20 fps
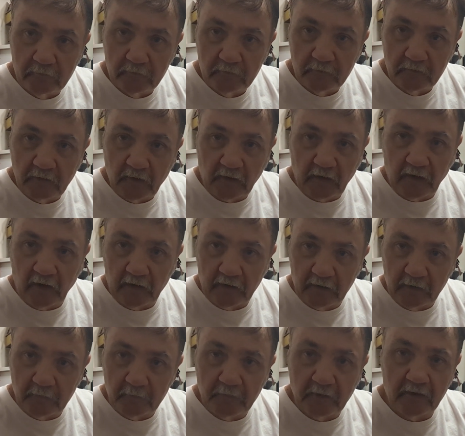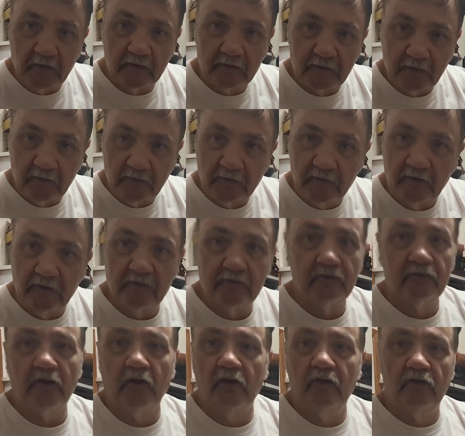the cutting ability of these
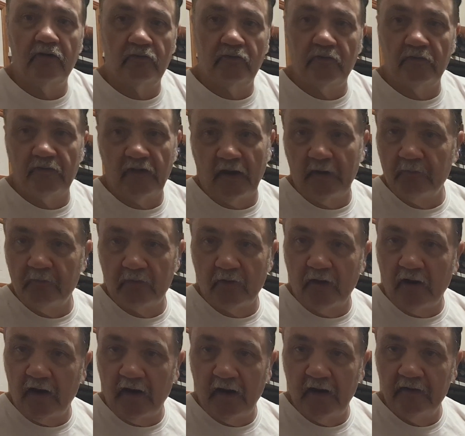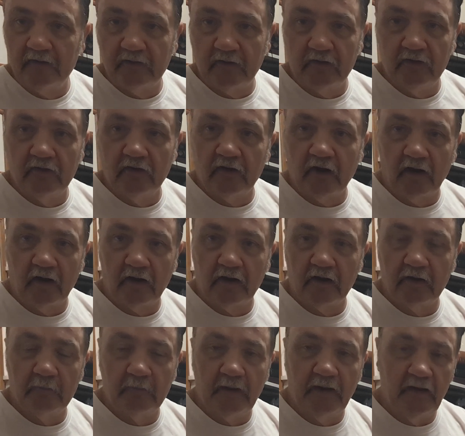stones for that price, and you're not going
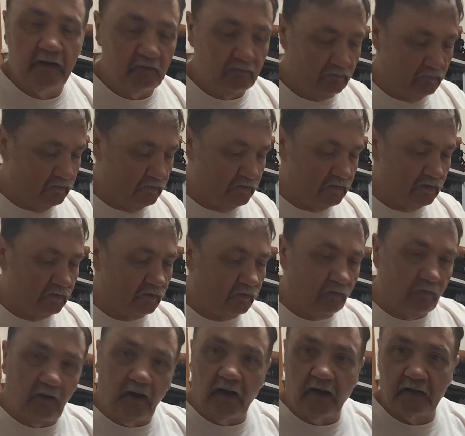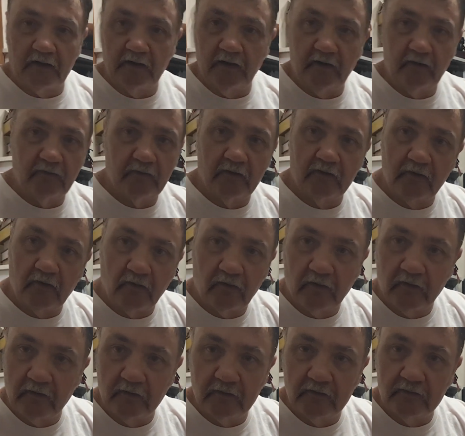to beat the quality of the
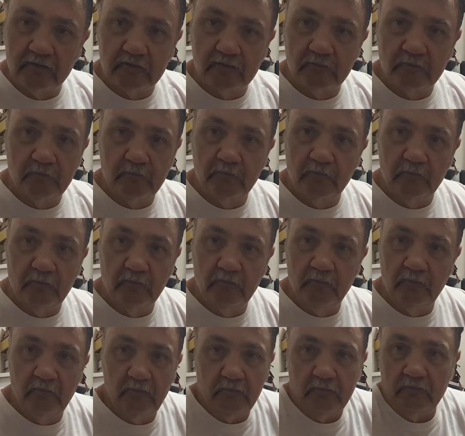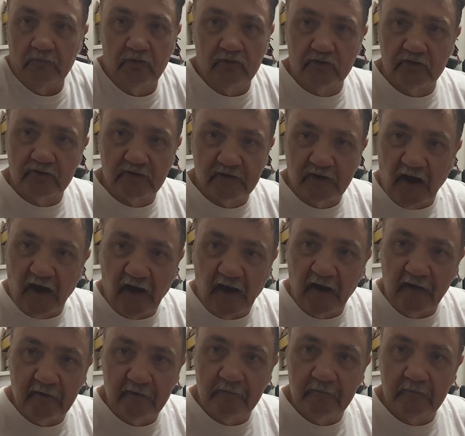Nortons. You're just not.
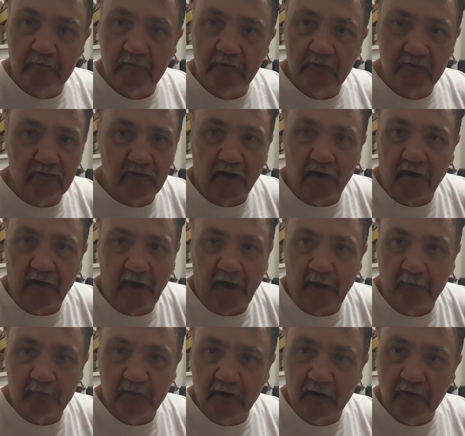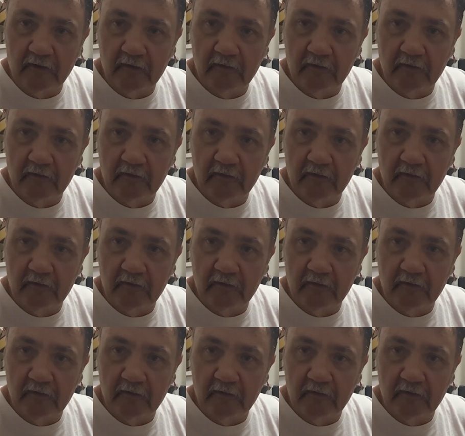It's not happening.